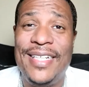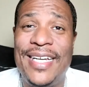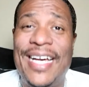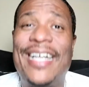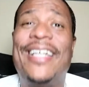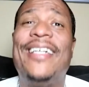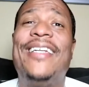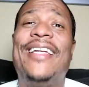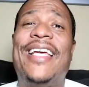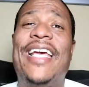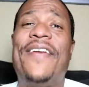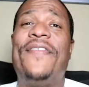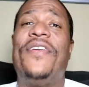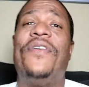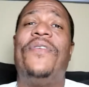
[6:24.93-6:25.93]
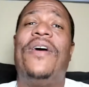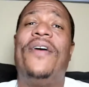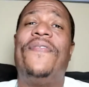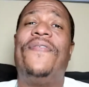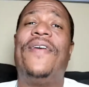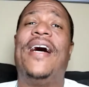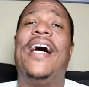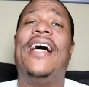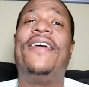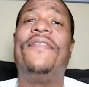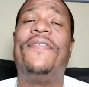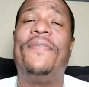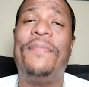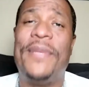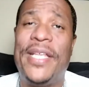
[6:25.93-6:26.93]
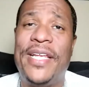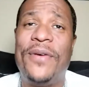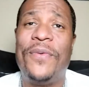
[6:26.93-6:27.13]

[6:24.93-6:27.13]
I couldn't give you a 5-minute